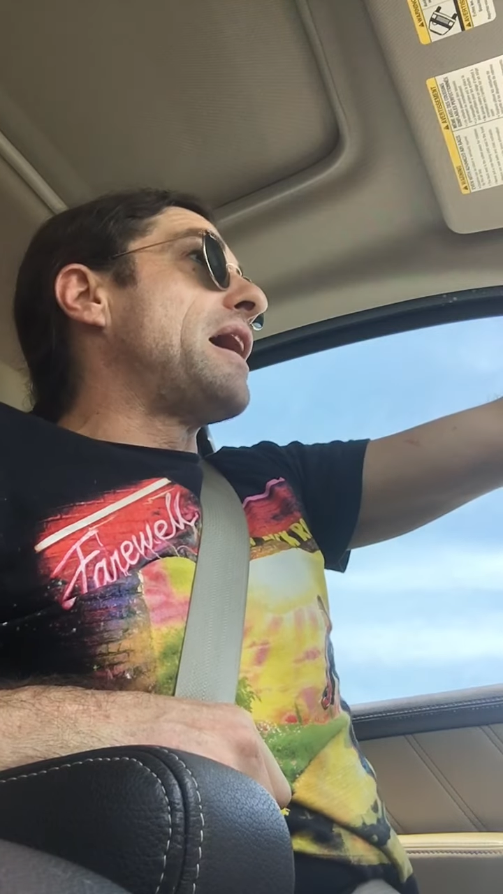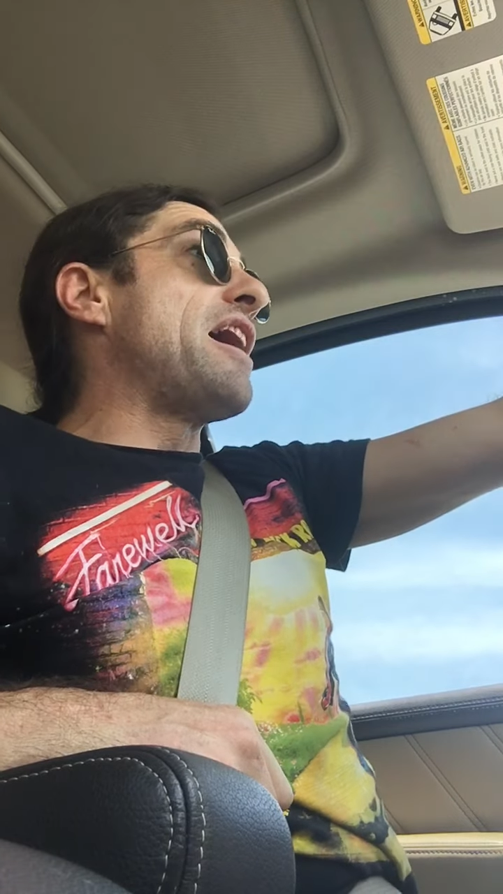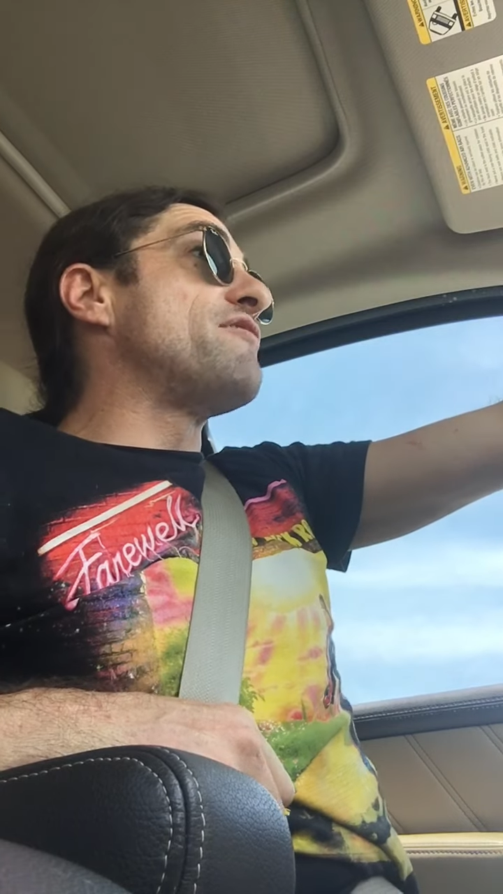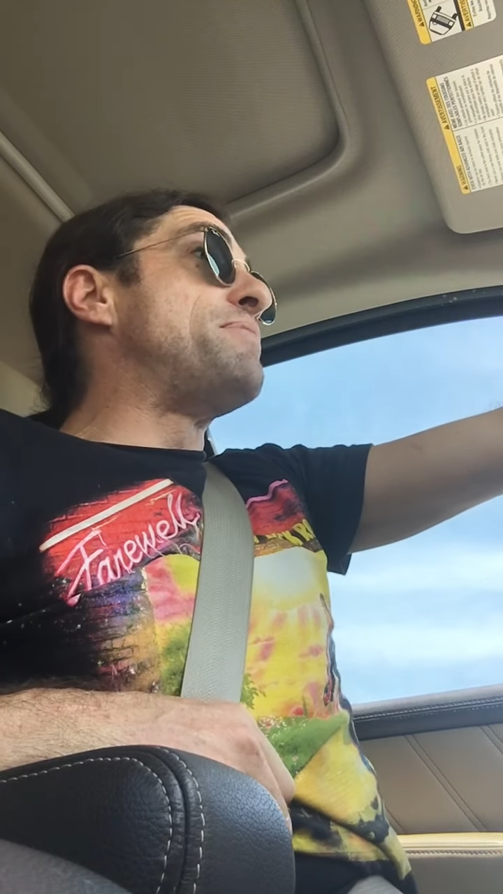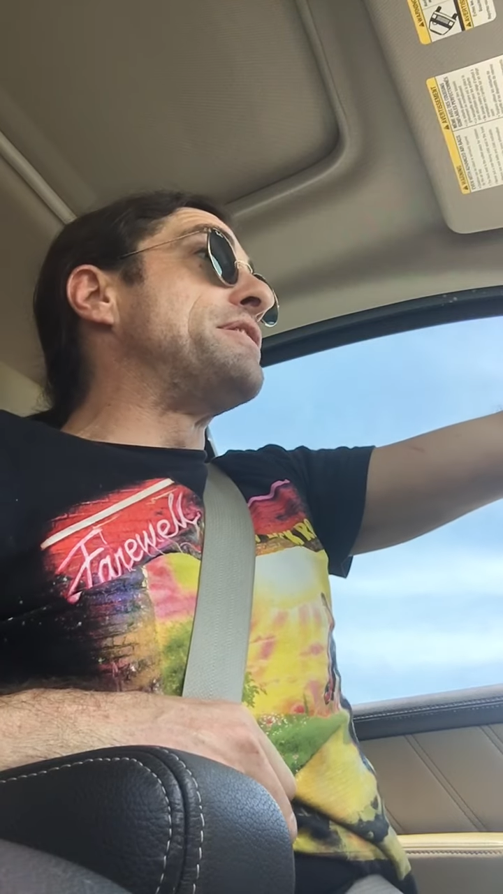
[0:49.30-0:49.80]

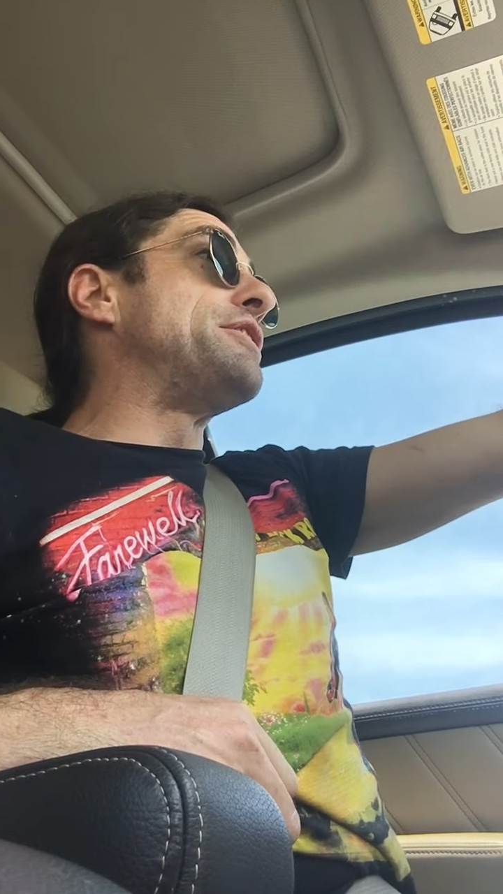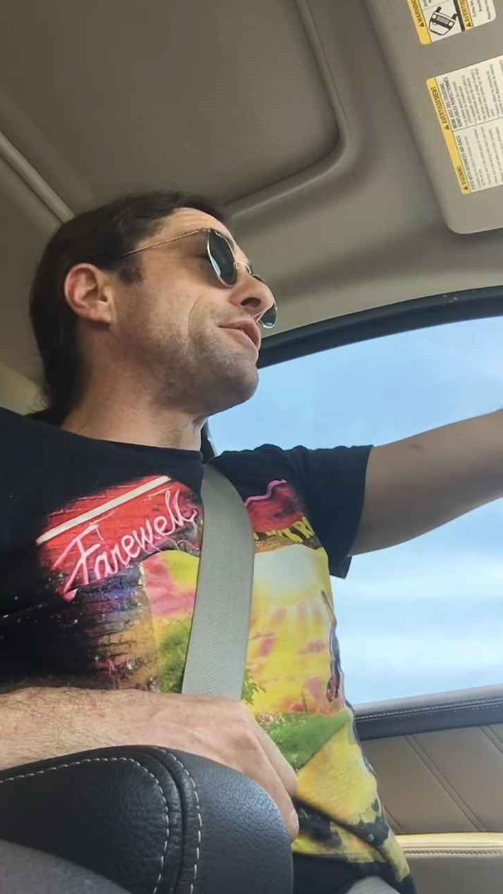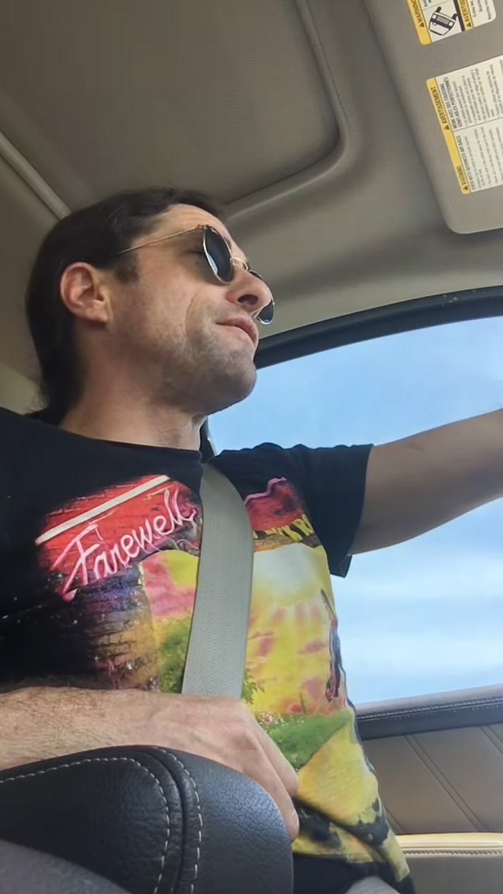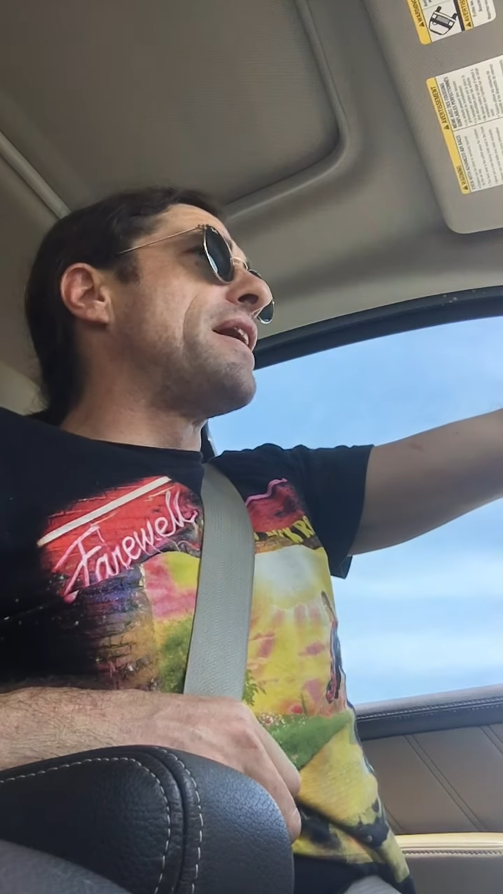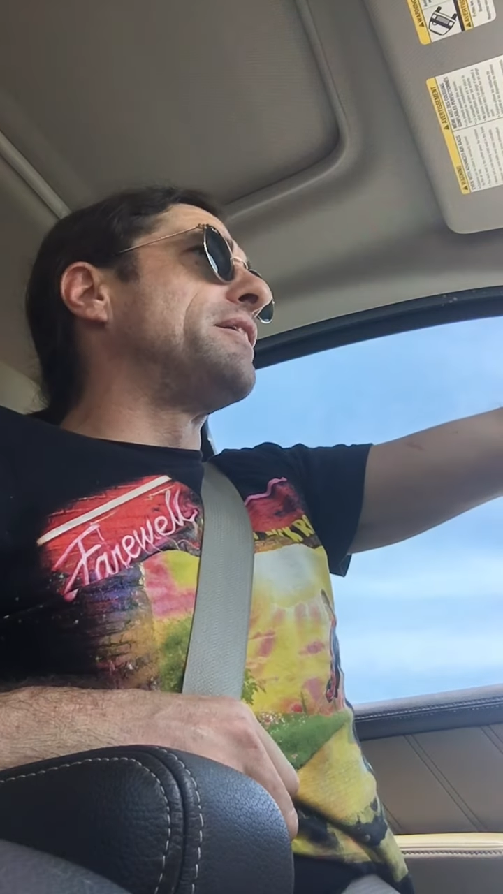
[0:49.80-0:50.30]
I've been to
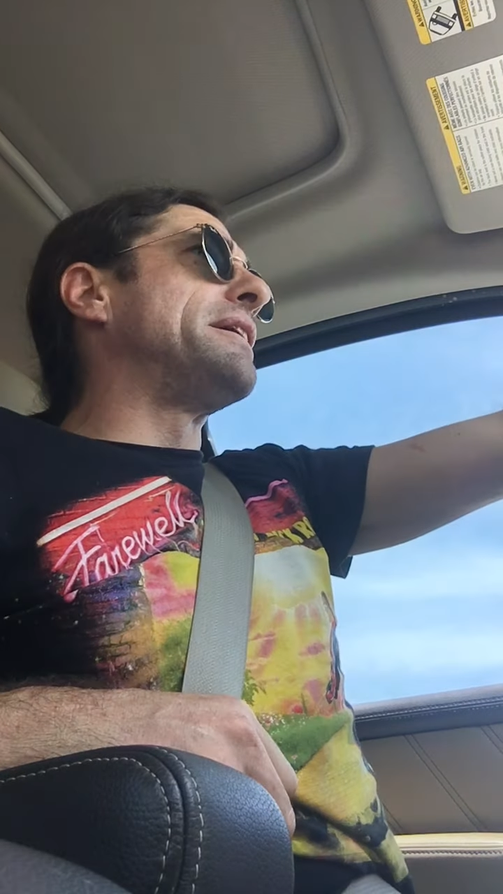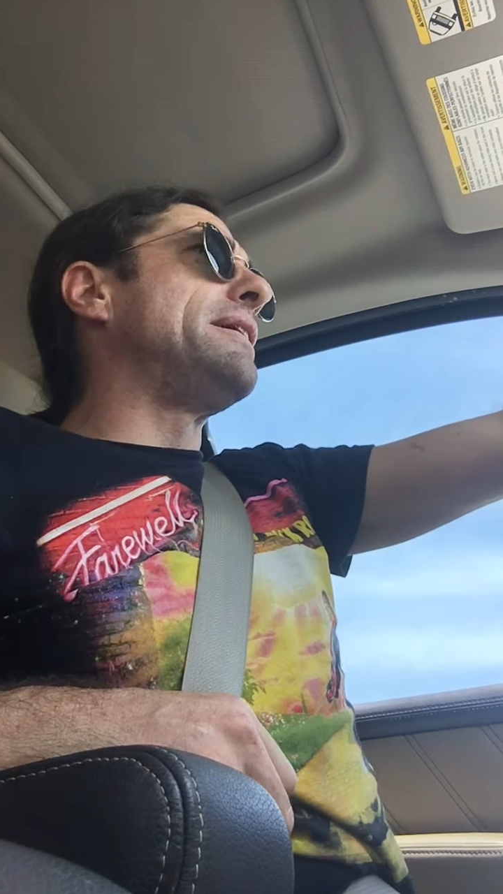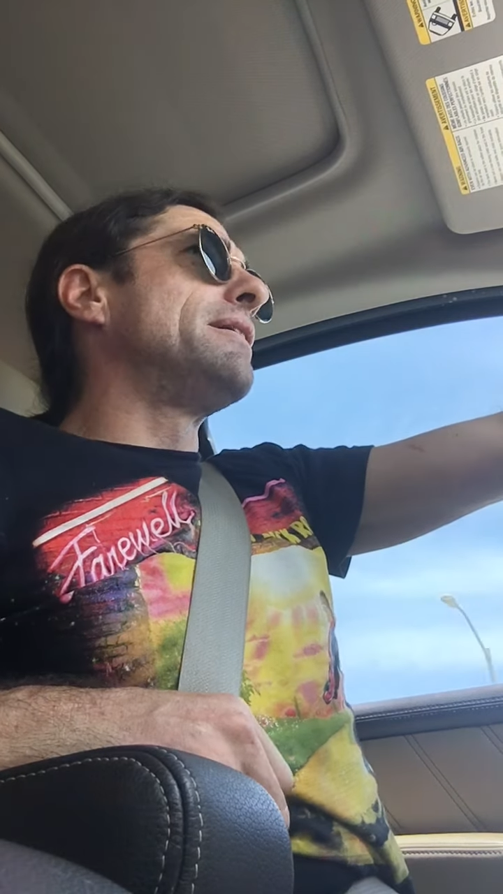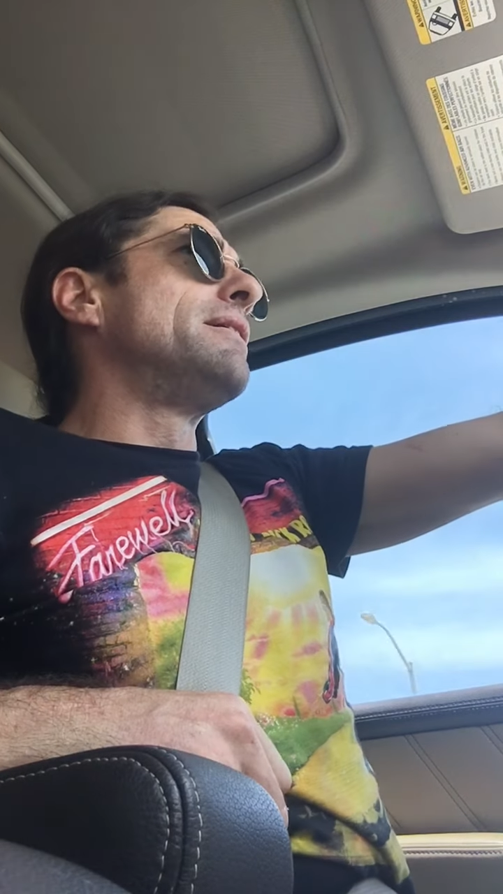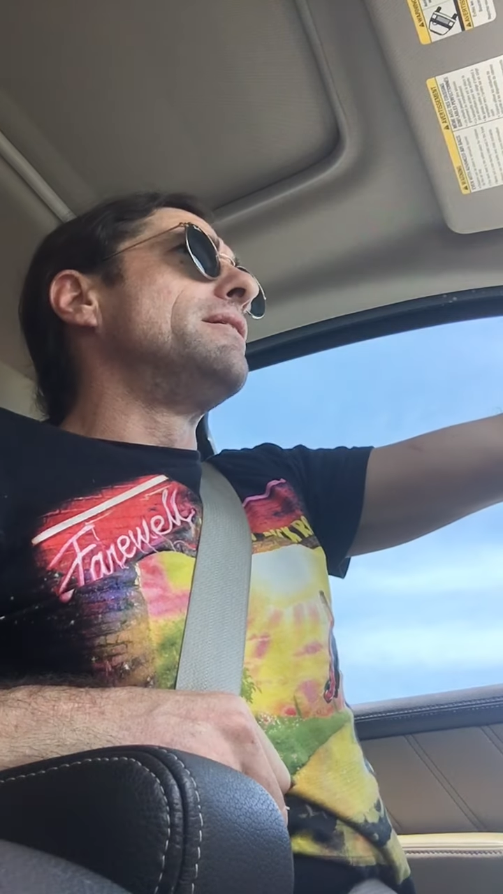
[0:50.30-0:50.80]
Uvalde.